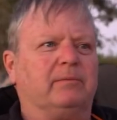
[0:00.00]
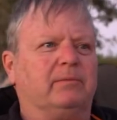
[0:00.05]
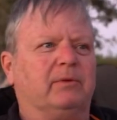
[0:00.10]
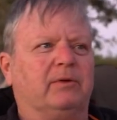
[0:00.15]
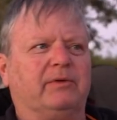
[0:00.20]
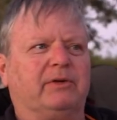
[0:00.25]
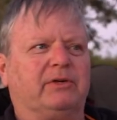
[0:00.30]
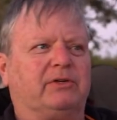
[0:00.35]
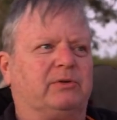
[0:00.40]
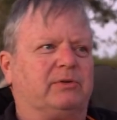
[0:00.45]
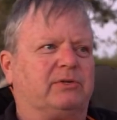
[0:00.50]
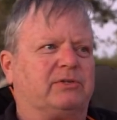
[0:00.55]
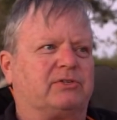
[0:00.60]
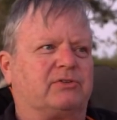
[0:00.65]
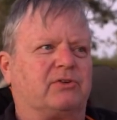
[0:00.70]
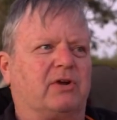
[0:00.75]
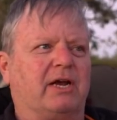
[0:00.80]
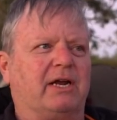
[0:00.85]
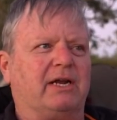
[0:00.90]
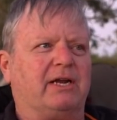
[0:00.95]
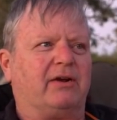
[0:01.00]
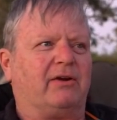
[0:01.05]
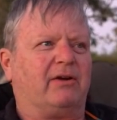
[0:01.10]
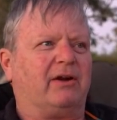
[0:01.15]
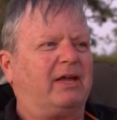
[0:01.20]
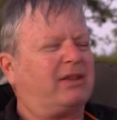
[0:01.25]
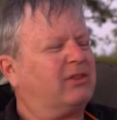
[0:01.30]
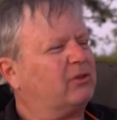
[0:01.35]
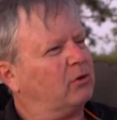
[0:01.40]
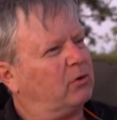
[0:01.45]
moving to Australia,
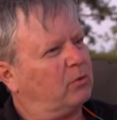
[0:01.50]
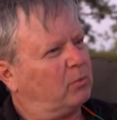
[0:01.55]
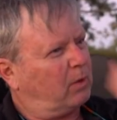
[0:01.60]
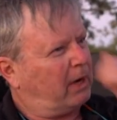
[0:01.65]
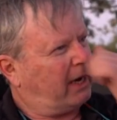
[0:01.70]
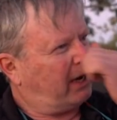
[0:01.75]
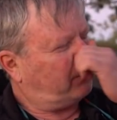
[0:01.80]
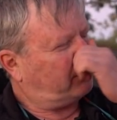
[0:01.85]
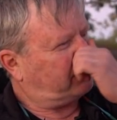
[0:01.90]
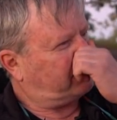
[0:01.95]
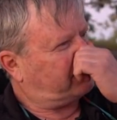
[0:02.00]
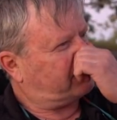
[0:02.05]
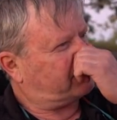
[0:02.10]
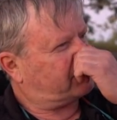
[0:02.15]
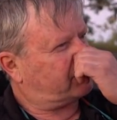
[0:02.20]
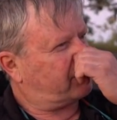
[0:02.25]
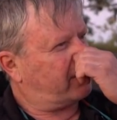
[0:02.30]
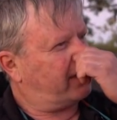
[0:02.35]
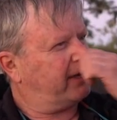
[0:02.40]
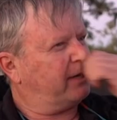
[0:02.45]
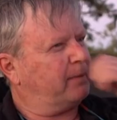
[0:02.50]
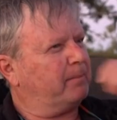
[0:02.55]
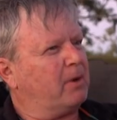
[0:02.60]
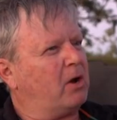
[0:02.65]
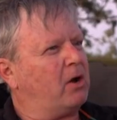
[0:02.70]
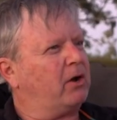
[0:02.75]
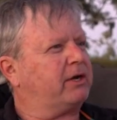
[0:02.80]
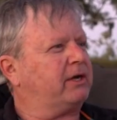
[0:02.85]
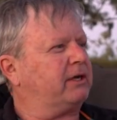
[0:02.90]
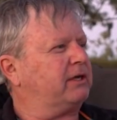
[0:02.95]
and I thought, well, how would the Australian
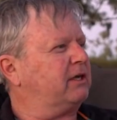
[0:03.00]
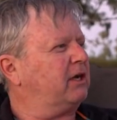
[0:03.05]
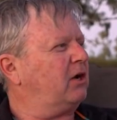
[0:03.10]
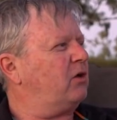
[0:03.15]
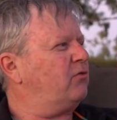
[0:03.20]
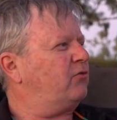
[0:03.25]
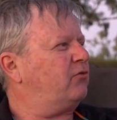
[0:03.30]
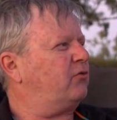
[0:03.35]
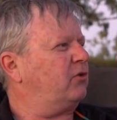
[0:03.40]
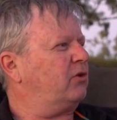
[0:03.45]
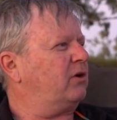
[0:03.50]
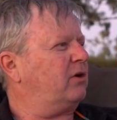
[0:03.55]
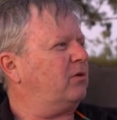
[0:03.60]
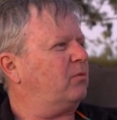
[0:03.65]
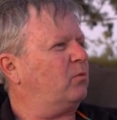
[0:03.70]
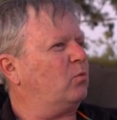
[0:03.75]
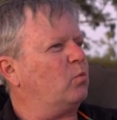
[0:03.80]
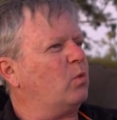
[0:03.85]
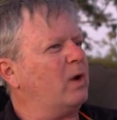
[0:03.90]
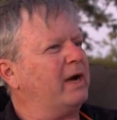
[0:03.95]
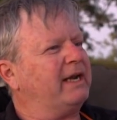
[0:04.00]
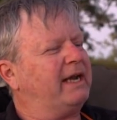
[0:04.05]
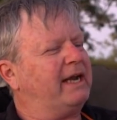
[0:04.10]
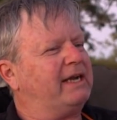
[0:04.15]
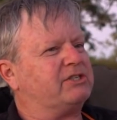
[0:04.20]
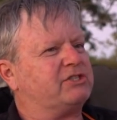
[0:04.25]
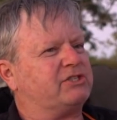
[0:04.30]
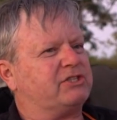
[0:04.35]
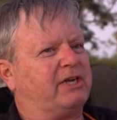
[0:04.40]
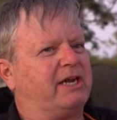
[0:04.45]
market go for a
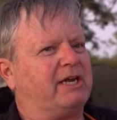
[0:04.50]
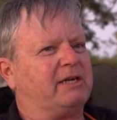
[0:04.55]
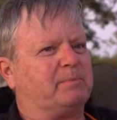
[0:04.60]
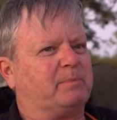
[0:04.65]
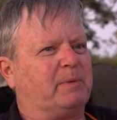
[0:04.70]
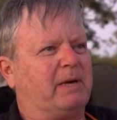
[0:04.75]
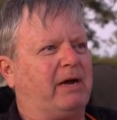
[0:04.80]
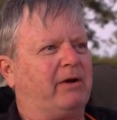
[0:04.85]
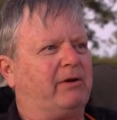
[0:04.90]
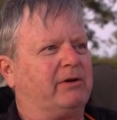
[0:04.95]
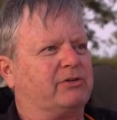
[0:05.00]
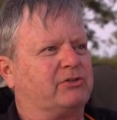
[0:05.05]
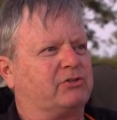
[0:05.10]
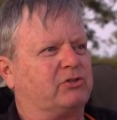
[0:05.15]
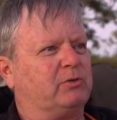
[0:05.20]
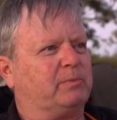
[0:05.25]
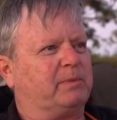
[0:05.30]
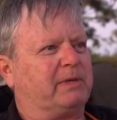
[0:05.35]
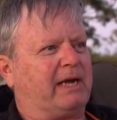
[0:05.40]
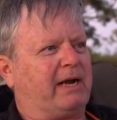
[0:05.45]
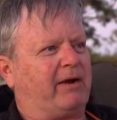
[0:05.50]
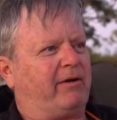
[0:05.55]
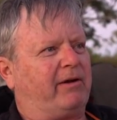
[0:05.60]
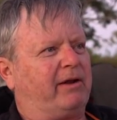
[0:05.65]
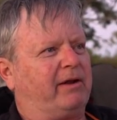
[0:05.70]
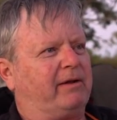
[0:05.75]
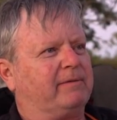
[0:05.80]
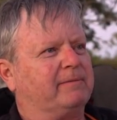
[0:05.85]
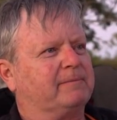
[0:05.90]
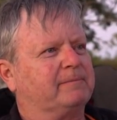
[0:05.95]
1HZ powered troop
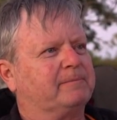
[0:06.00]
carrier?